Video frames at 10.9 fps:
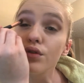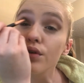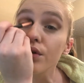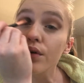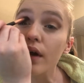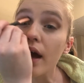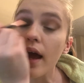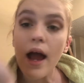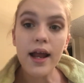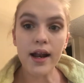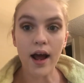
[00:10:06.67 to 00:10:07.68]
to
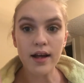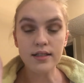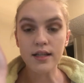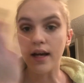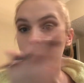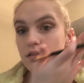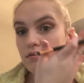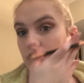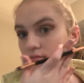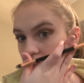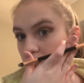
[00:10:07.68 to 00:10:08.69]
create a nice like
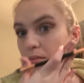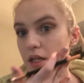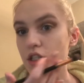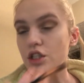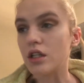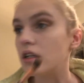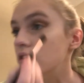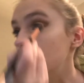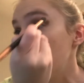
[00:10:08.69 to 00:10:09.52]
dimension,